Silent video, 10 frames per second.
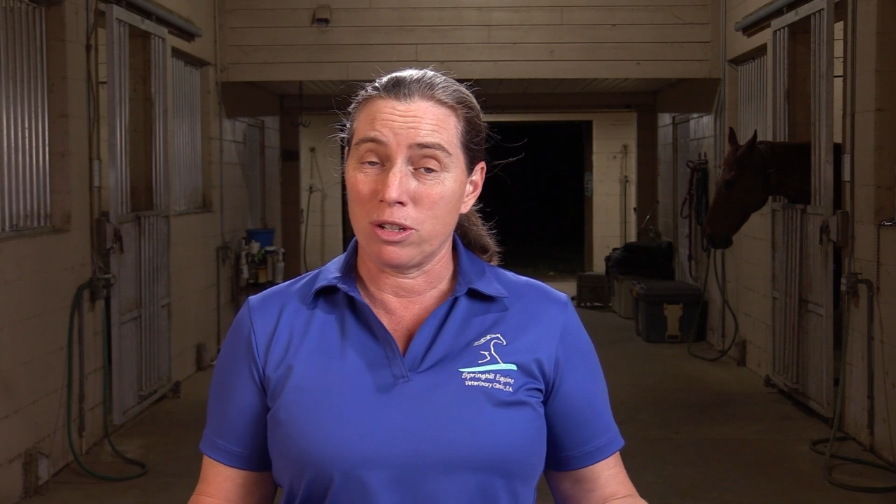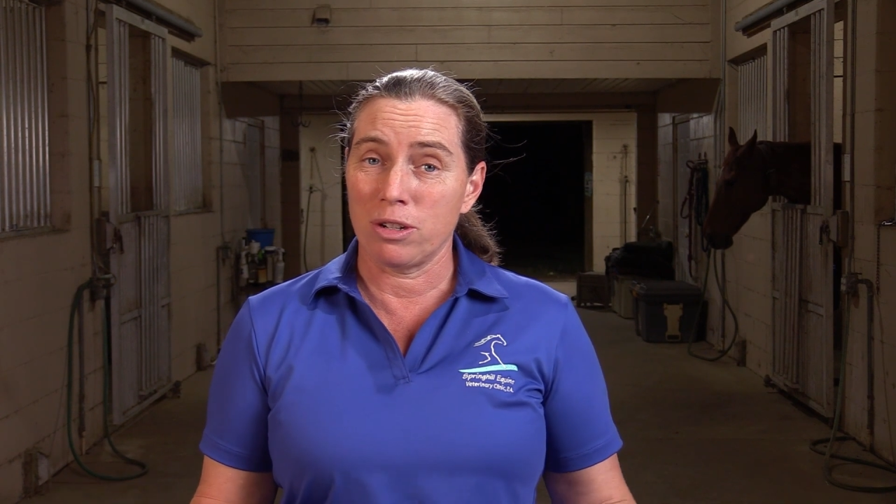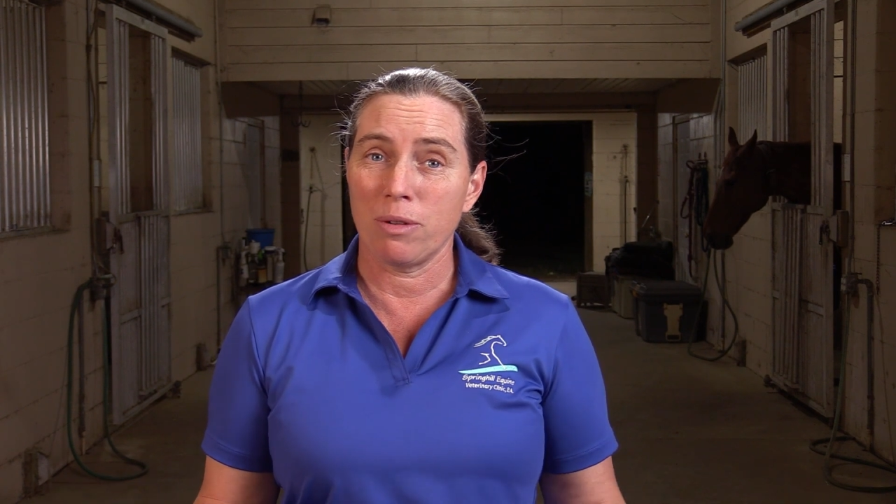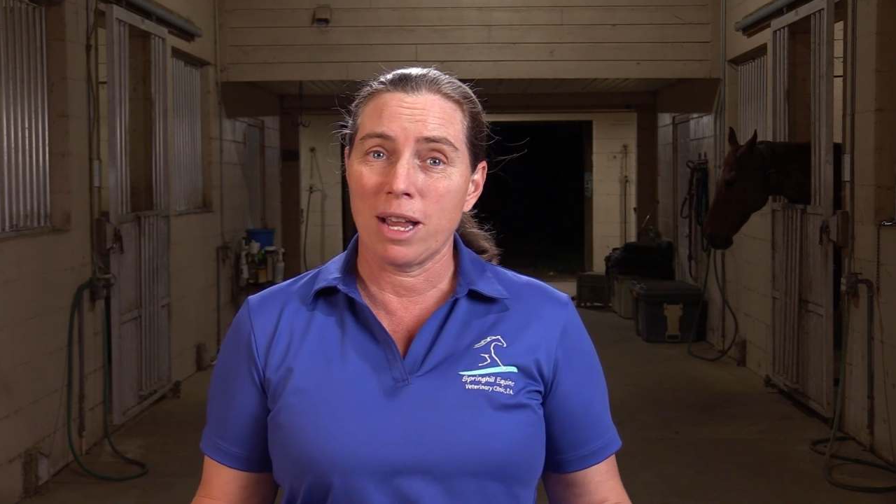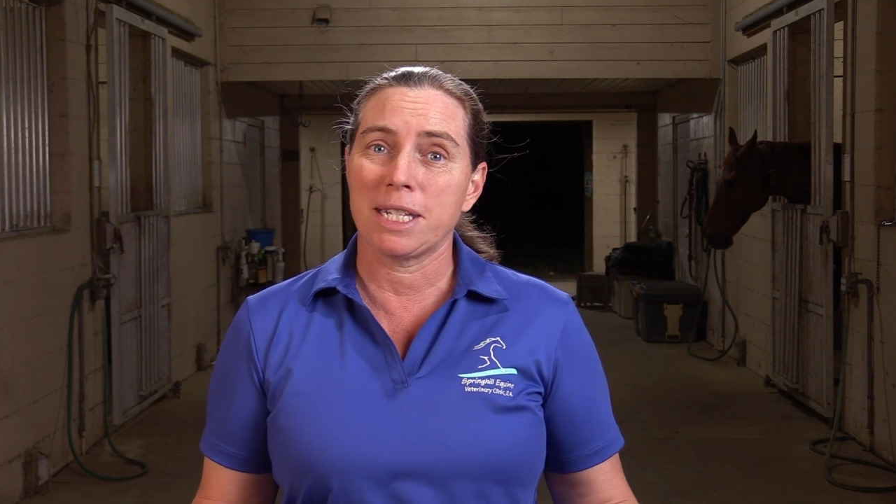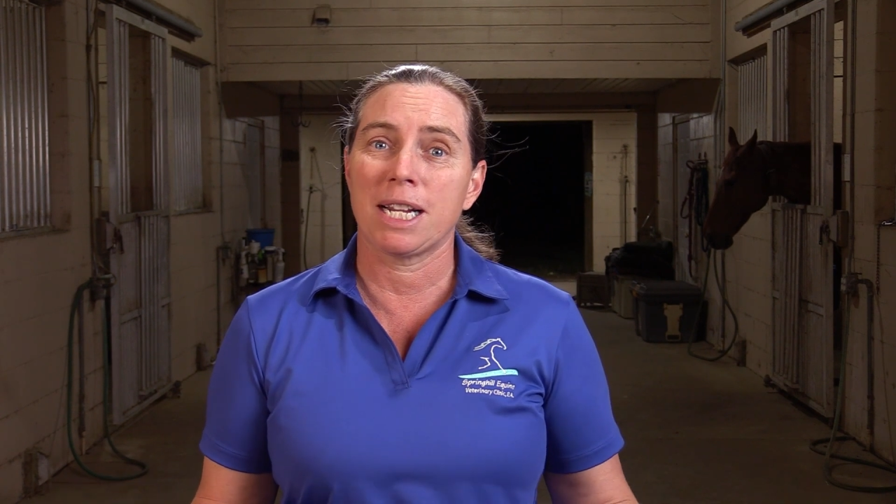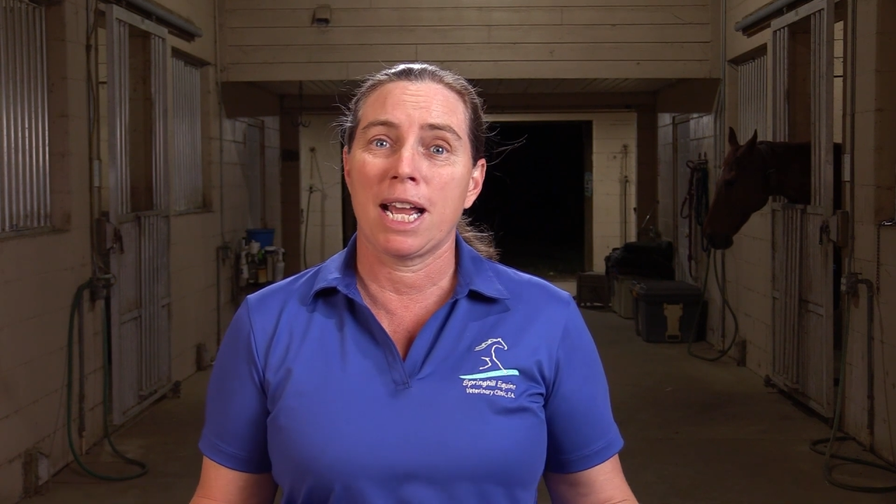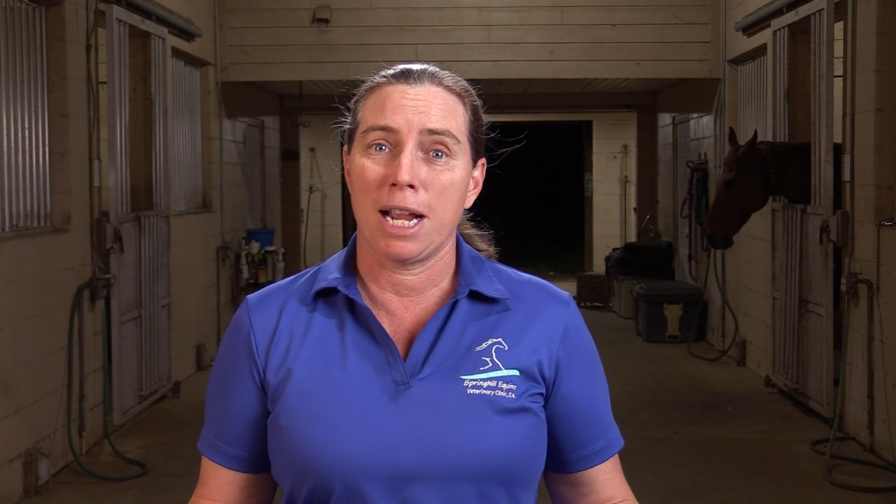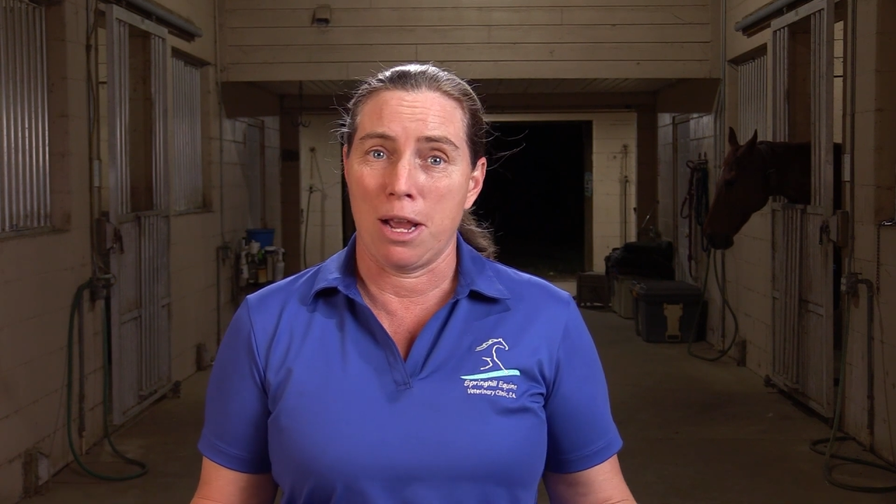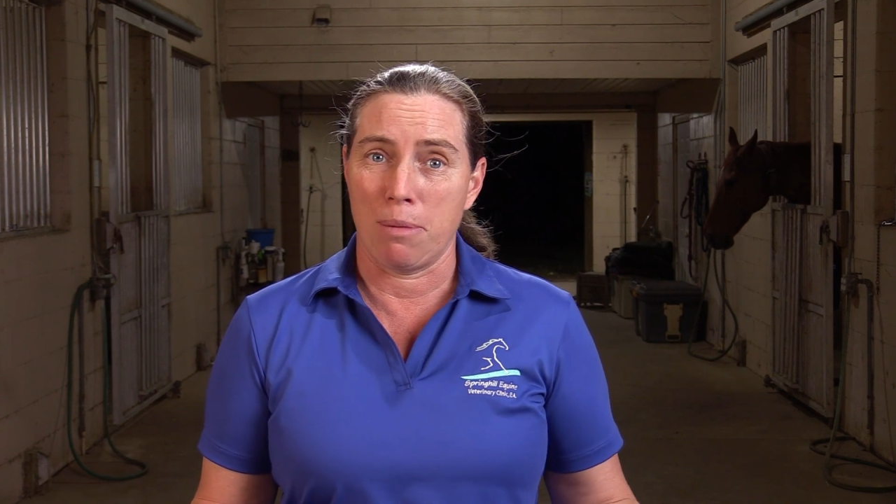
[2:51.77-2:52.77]
to as
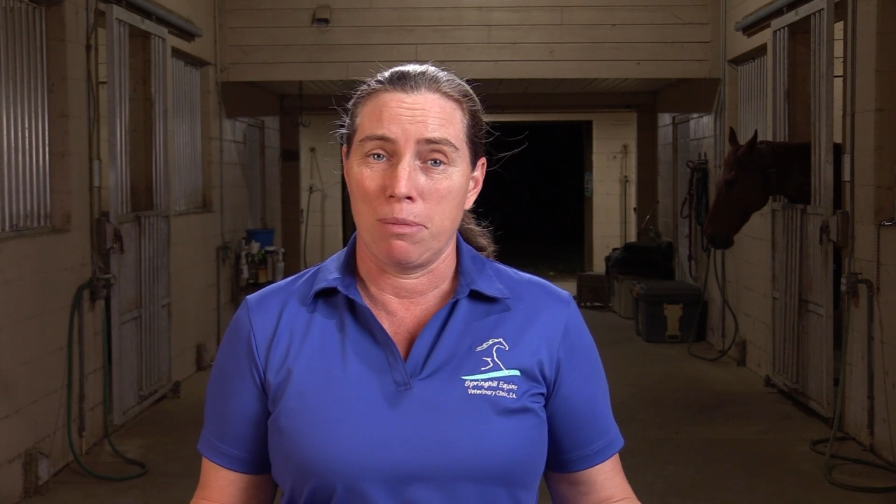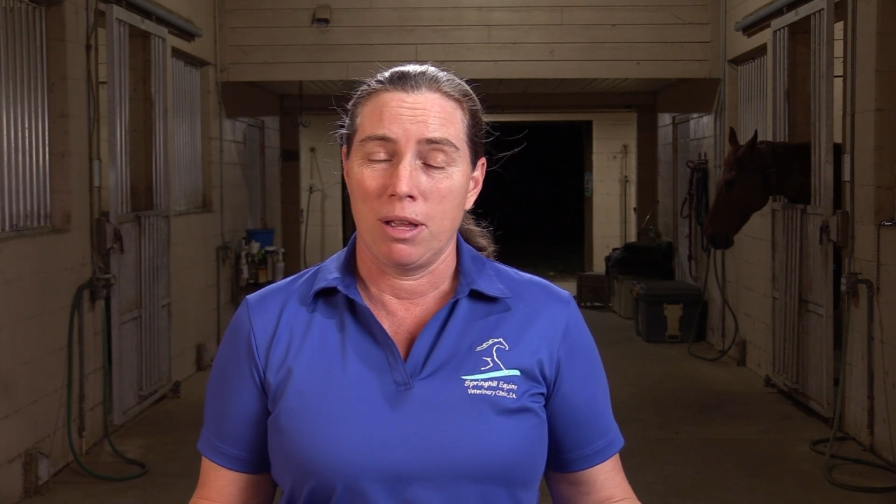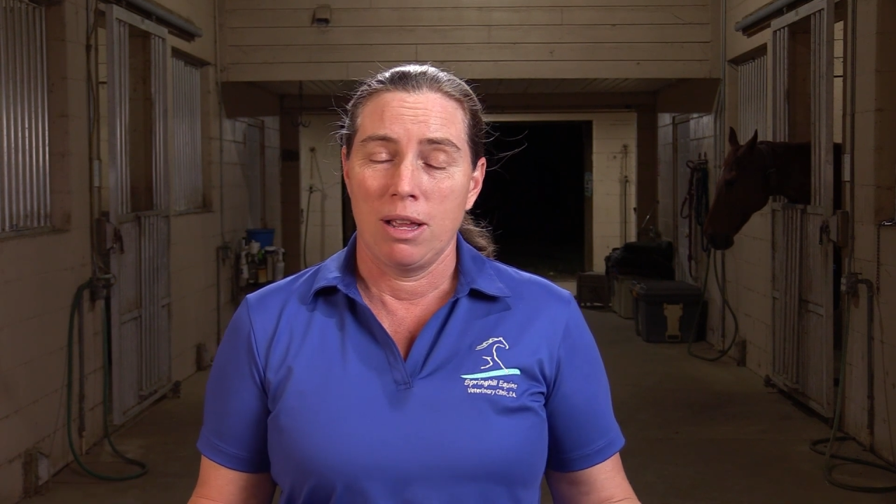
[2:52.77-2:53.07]
tying up.